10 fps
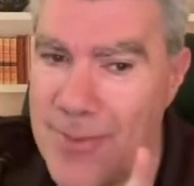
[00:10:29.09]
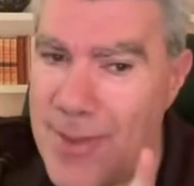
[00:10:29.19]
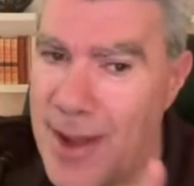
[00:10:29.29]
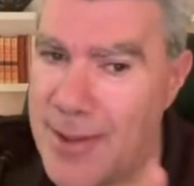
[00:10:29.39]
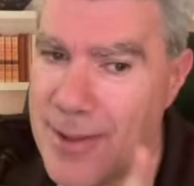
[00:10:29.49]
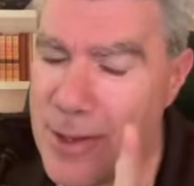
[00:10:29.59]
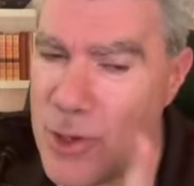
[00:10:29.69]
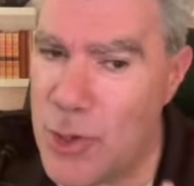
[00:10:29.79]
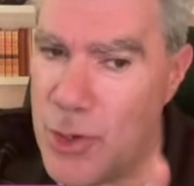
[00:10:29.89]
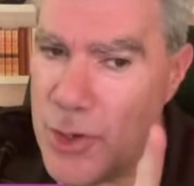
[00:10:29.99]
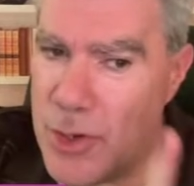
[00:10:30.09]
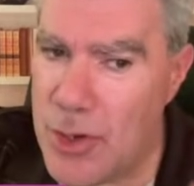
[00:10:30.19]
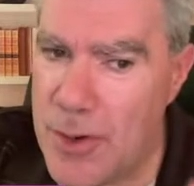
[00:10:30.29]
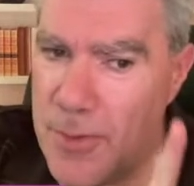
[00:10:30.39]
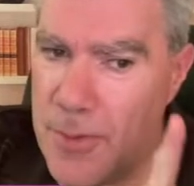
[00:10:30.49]
not too
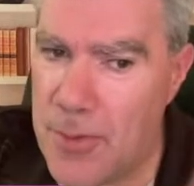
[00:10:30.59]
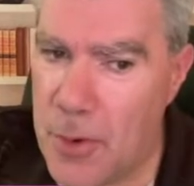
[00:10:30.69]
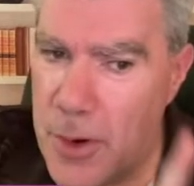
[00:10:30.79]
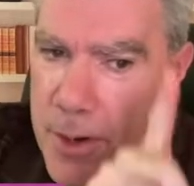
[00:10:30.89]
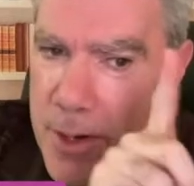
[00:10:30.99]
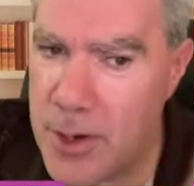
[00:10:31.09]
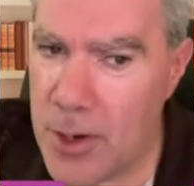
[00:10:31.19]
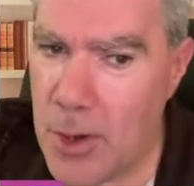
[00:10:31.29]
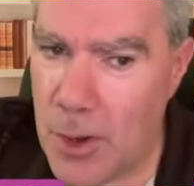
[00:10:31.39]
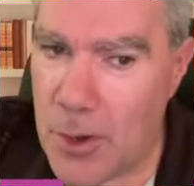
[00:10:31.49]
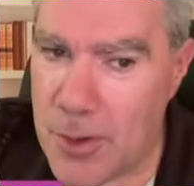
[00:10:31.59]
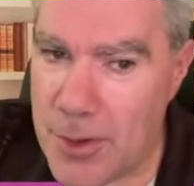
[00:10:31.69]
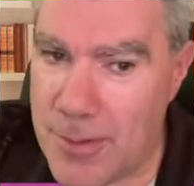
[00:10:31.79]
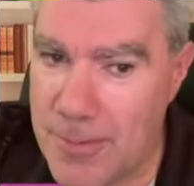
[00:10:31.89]
good for gold.